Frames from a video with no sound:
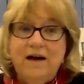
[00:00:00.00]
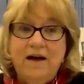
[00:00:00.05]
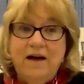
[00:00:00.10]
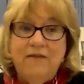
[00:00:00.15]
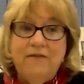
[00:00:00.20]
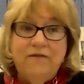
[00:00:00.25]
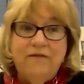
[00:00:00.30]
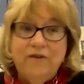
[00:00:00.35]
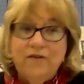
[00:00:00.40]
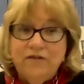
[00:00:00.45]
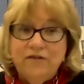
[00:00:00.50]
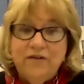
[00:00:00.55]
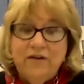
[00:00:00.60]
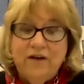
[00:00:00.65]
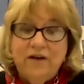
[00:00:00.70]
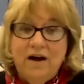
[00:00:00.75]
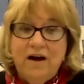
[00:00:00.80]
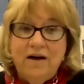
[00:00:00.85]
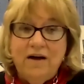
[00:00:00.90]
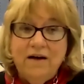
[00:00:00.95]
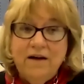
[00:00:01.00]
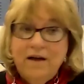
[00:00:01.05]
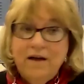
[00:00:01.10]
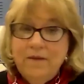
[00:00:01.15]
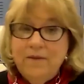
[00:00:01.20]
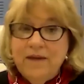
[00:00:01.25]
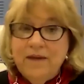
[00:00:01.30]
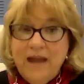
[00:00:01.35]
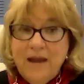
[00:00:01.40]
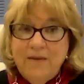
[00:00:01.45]
first
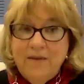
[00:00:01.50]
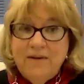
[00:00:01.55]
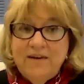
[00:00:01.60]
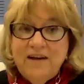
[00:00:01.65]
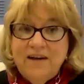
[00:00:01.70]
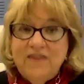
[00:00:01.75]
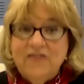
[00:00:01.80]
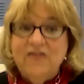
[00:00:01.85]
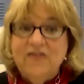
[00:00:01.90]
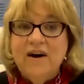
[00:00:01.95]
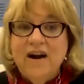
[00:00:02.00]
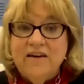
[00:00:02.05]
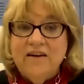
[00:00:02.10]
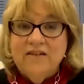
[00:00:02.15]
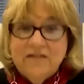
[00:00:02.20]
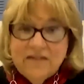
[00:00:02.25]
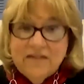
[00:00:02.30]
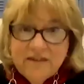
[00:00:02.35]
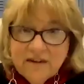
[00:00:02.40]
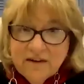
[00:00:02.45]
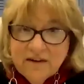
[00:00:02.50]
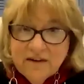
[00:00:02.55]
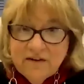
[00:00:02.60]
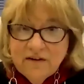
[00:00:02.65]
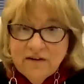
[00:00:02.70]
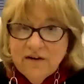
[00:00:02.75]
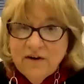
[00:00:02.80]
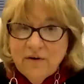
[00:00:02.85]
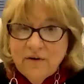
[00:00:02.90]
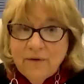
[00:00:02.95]
became a teacher, and I still
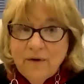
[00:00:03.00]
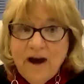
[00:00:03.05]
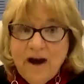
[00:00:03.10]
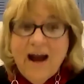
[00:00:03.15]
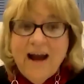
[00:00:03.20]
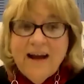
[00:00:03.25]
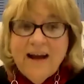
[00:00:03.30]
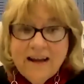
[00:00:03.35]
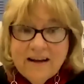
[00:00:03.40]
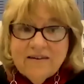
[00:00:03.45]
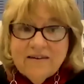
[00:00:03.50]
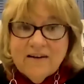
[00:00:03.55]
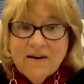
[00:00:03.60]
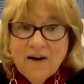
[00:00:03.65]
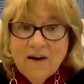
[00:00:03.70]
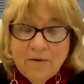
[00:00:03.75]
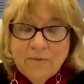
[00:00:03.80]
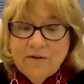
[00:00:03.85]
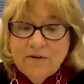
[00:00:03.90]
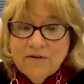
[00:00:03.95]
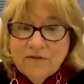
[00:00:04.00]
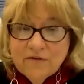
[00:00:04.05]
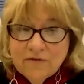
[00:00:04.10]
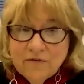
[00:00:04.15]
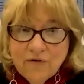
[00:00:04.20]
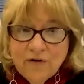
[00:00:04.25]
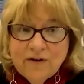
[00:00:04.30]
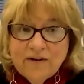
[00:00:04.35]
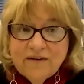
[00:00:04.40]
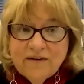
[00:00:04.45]
do. I get to come to
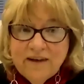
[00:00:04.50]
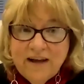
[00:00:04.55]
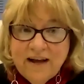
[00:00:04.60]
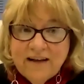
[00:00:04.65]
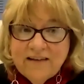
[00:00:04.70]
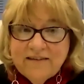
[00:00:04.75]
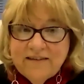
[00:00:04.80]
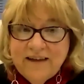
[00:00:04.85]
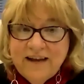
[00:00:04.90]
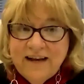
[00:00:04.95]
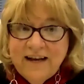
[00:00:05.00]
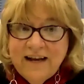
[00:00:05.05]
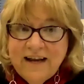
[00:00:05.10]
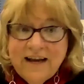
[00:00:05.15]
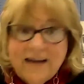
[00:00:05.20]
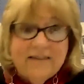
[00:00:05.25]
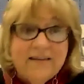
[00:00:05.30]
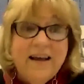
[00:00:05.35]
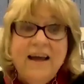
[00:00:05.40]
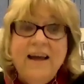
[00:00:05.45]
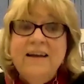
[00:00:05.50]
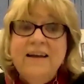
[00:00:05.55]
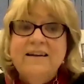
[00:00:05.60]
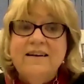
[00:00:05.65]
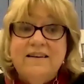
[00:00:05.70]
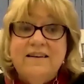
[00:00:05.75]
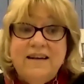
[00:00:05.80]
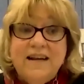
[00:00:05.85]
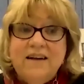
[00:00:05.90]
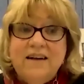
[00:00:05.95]
school at St. Nick's to
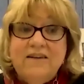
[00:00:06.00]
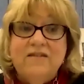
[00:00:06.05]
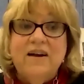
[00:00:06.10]
teach,